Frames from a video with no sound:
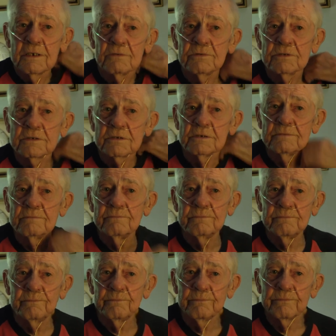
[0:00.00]
It was a
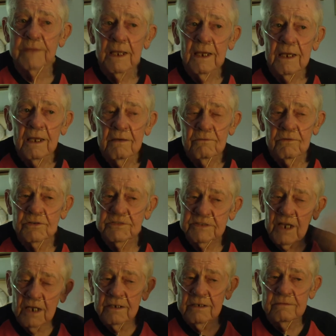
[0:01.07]
very
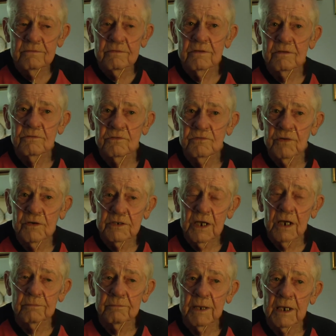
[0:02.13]
sudden, very
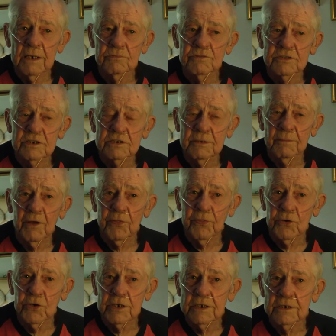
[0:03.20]
young man. He was just about
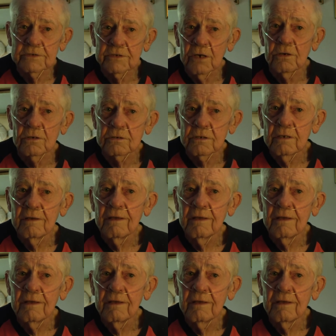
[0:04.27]
thirty years old.